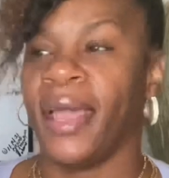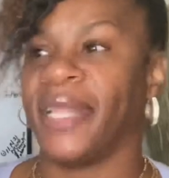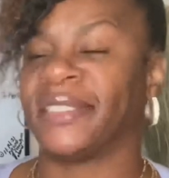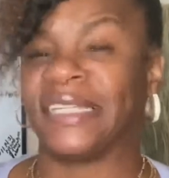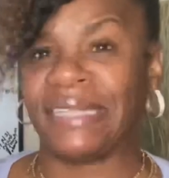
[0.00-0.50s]

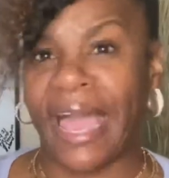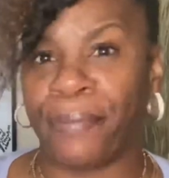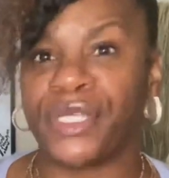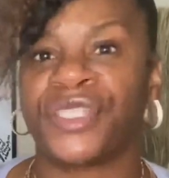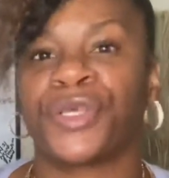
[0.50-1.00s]
and to tap
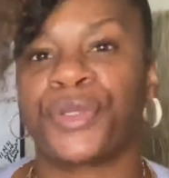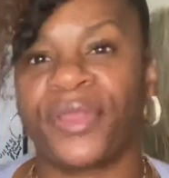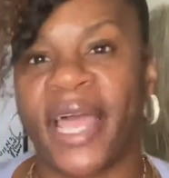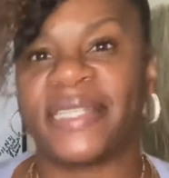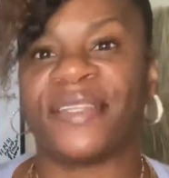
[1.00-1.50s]
into
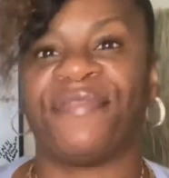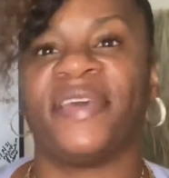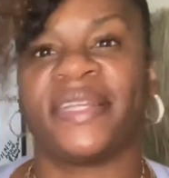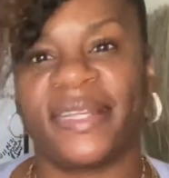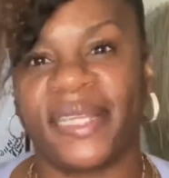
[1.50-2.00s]
that
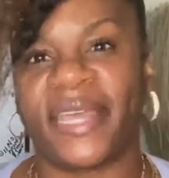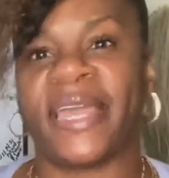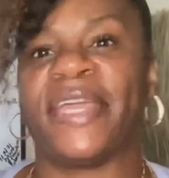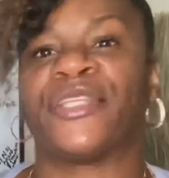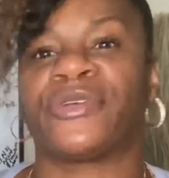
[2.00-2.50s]
divinity,
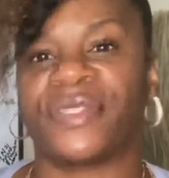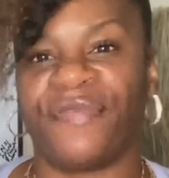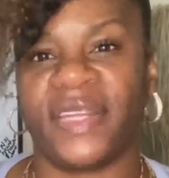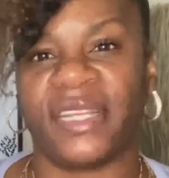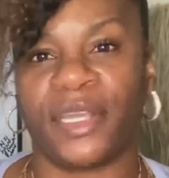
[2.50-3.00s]
that inner
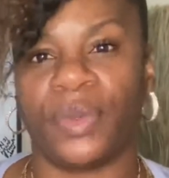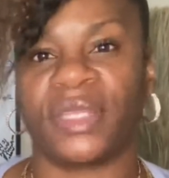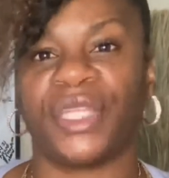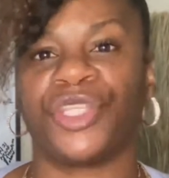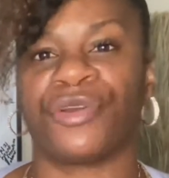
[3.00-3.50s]
divinity
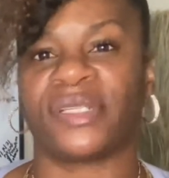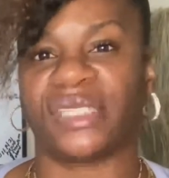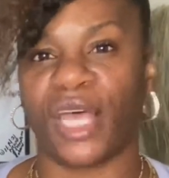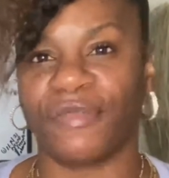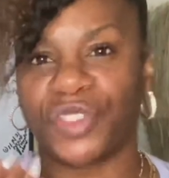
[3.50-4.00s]
within yourself,